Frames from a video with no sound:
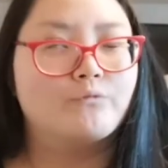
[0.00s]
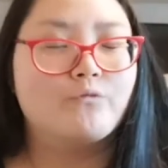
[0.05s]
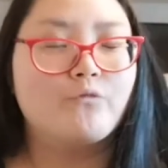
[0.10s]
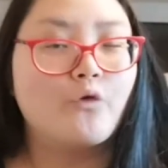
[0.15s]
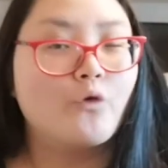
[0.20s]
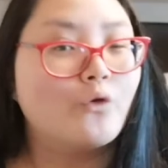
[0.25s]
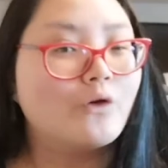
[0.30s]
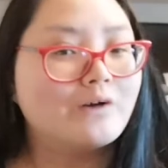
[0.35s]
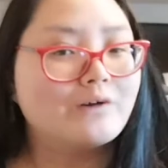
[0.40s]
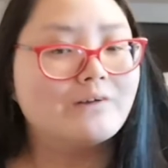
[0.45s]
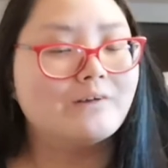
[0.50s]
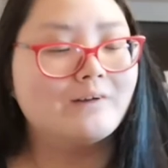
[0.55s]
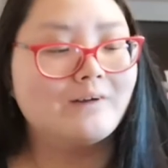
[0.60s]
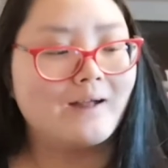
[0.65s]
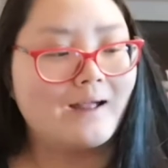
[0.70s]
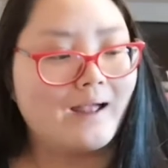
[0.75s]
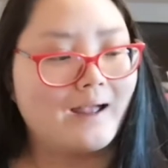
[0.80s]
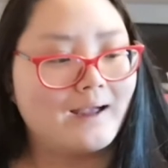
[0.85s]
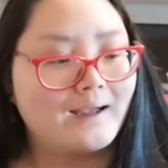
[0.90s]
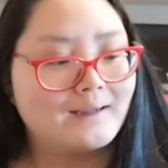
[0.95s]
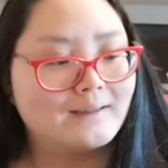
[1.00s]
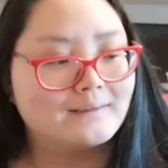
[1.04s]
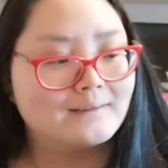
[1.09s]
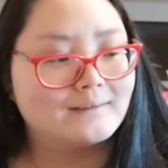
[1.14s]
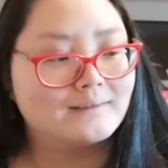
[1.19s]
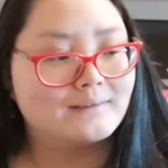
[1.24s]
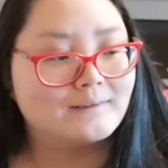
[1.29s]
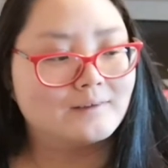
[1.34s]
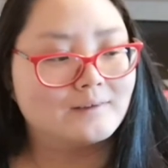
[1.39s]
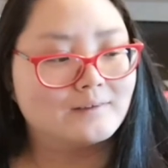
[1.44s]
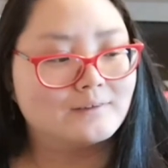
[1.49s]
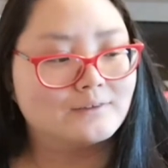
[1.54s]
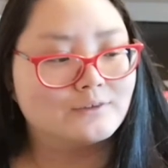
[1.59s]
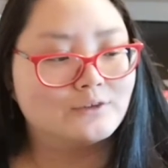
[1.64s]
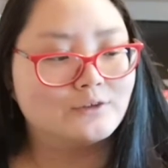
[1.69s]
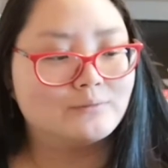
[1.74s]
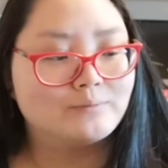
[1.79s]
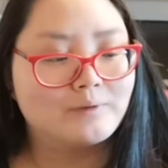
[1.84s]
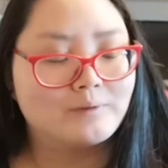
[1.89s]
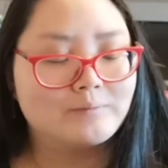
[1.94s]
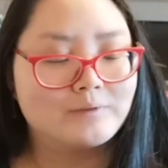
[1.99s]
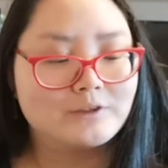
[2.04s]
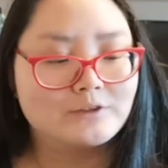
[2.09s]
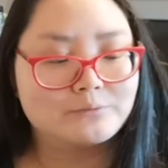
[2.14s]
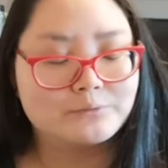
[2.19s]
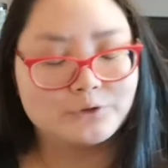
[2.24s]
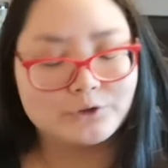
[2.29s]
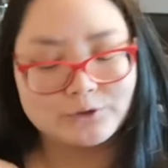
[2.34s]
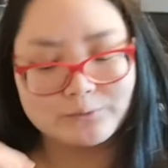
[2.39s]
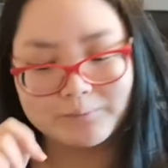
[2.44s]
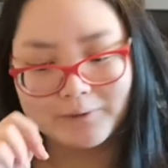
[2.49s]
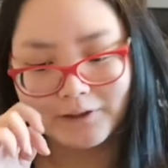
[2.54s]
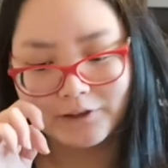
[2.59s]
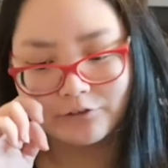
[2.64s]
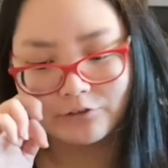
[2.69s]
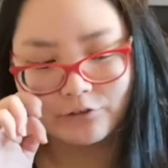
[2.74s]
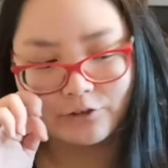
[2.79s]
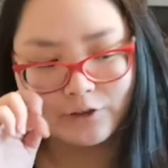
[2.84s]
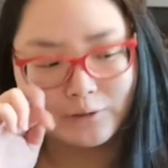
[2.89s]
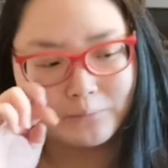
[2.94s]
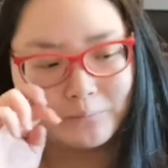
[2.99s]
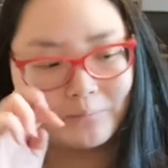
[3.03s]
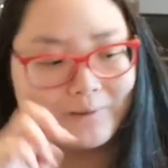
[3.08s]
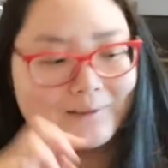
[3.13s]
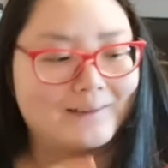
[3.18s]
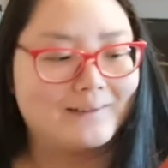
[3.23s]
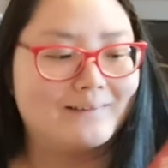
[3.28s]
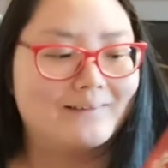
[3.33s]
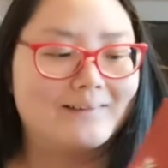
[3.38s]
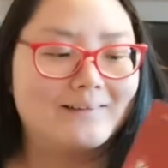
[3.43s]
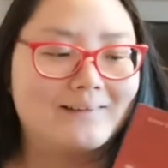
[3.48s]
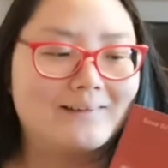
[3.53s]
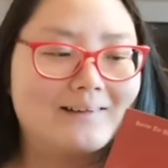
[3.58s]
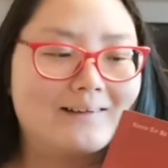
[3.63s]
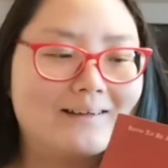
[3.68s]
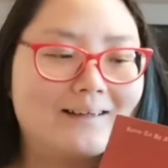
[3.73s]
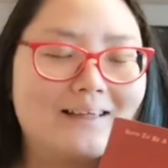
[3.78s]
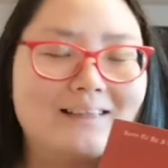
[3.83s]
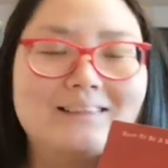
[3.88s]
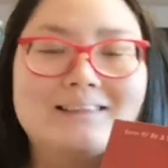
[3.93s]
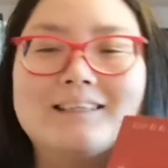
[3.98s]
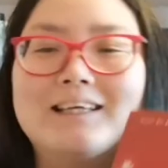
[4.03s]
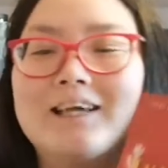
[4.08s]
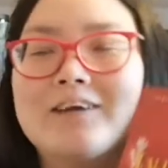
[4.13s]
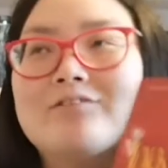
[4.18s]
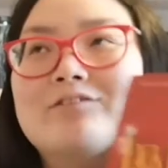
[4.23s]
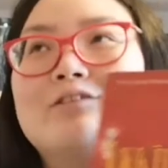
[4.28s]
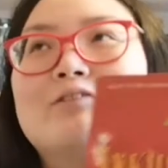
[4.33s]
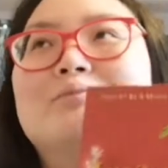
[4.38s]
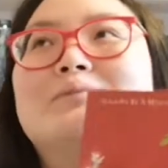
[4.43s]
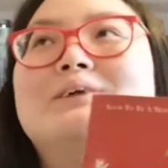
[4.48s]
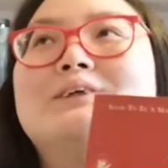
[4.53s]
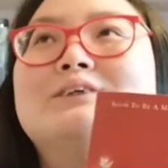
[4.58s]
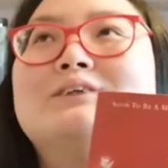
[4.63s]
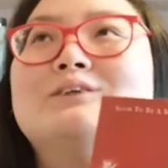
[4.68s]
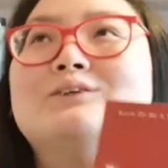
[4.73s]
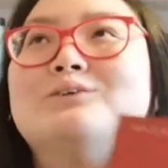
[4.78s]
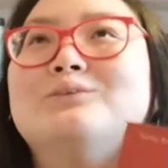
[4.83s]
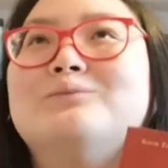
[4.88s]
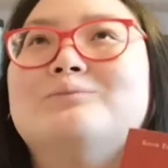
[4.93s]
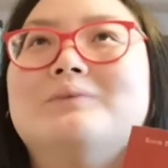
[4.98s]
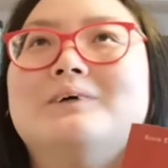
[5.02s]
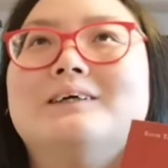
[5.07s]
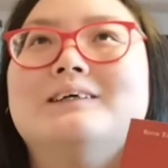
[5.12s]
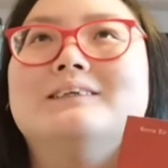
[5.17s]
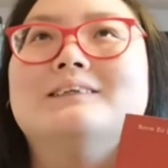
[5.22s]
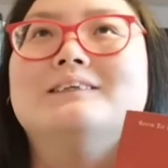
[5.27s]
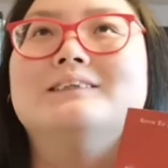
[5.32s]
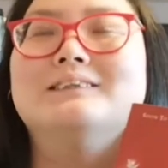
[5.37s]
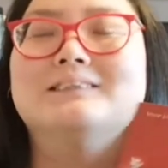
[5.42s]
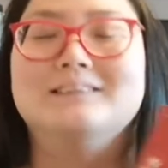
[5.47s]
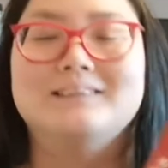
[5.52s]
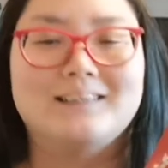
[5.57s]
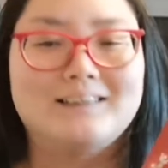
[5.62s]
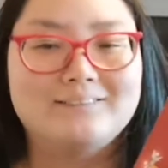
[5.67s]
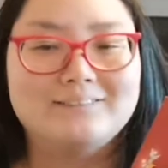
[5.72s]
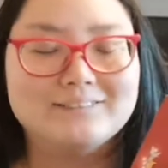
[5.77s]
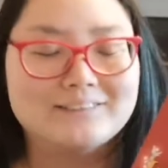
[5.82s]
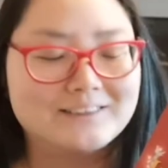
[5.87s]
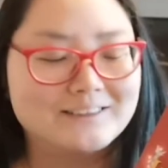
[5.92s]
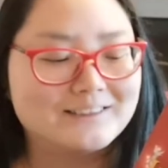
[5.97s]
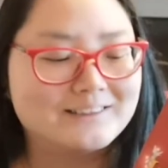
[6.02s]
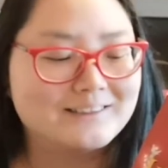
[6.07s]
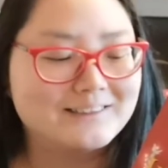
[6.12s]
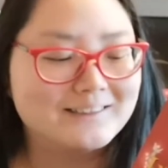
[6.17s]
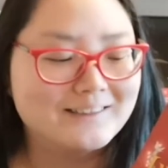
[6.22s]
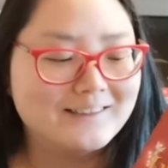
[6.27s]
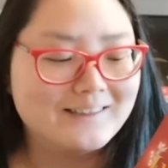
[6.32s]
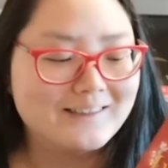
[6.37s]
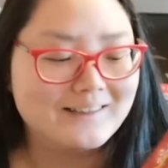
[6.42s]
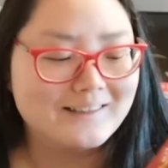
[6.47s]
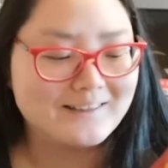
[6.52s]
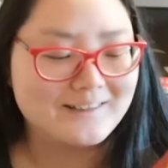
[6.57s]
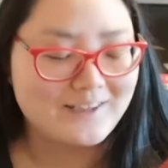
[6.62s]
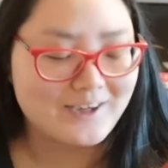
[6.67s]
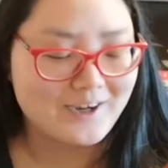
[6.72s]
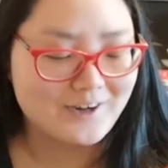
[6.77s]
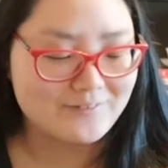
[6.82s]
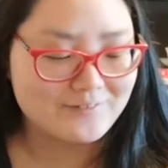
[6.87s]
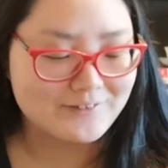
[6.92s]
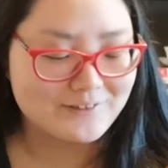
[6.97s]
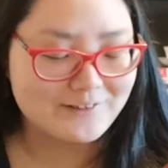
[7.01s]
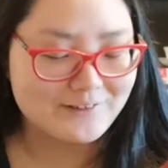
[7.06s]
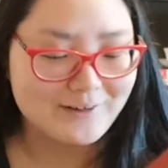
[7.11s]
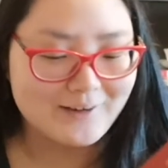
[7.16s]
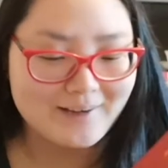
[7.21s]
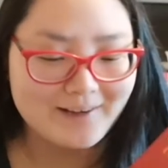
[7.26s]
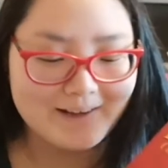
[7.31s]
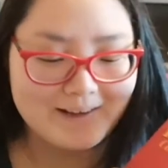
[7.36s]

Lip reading: 4 had soon to be a major motion picture on it, but it's giving me so much nostalgia. The cover.